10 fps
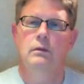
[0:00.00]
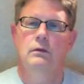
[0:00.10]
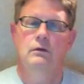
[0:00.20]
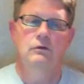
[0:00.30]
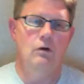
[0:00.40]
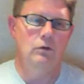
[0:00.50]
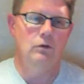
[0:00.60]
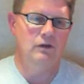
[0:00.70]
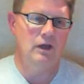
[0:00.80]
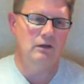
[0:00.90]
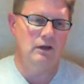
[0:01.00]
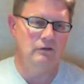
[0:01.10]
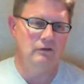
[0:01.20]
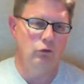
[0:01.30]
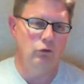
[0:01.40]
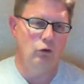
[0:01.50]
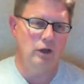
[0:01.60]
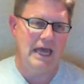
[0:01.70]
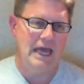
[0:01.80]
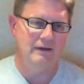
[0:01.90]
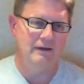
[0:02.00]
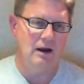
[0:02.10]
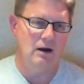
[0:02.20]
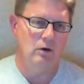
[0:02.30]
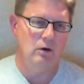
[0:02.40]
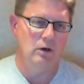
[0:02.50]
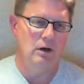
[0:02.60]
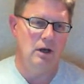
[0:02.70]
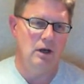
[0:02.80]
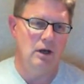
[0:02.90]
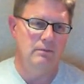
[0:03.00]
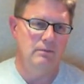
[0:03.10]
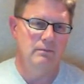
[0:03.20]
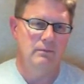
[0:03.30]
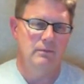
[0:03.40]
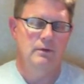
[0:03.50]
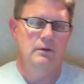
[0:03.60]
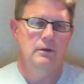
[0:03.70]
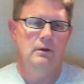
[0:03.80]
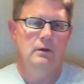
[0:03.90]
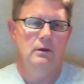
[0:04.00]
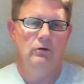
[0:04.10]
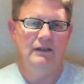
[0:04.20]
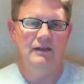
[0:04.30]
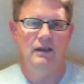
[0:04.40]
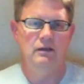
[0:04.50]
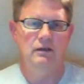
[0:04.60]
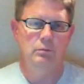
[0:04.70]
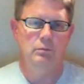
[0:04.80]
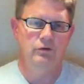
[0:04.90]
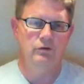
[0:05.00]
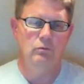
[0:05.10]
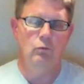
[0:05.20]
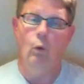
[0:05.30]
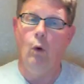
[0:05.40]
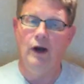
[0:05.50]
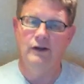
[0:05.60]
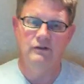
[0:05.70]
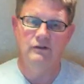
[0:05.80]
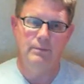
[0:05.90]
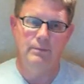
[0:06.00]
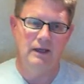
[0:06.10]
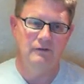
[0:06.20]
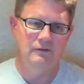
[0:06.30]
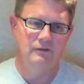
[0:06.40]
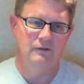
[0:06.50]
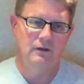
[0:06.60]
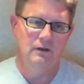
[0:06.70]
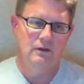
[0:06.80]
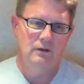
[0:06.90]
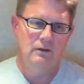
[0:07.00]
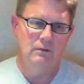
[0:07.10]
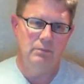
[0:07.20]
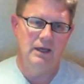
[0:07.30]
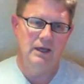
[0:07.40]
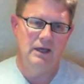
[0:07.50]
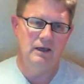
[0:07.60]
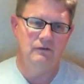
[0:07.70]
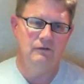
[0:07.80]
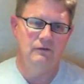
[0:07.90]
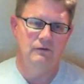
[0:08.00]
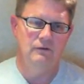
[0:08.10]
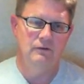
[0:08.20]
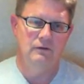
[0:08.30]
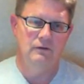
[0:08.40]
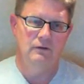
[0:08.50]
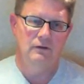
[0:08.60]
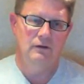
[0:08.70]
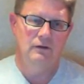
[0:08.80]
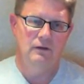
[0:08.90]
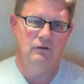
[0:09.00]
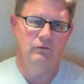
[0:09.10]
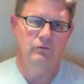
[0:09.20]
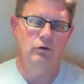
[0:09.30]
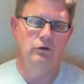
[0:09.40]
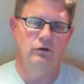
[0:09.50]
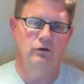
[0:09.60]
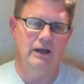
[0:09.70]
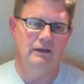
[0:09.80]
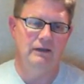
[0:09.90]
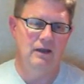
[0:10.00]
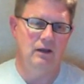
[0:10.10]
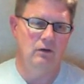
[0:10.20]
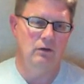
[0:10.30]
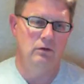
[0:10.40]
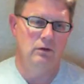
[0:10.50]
So once again, let's look at our rectangular prism. What is the base? The base is, of course, a rectangle.